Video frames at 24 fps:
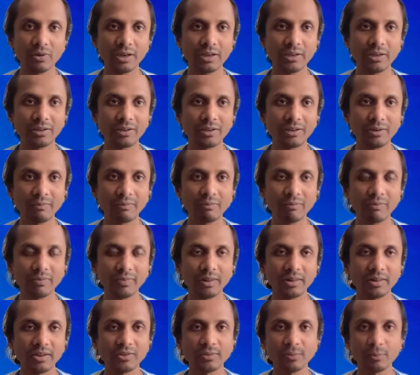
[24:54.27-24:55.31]
and
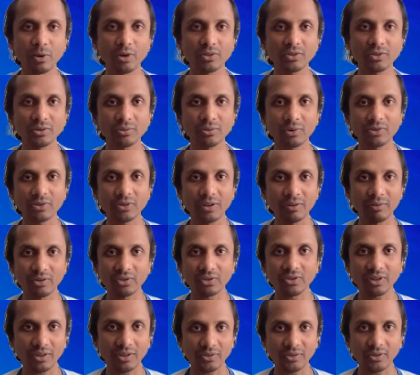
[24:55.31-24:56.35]
this process was never
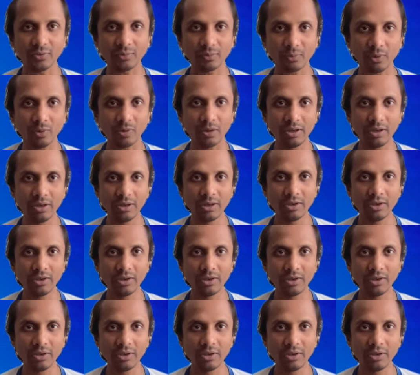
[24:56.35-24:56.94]
successful.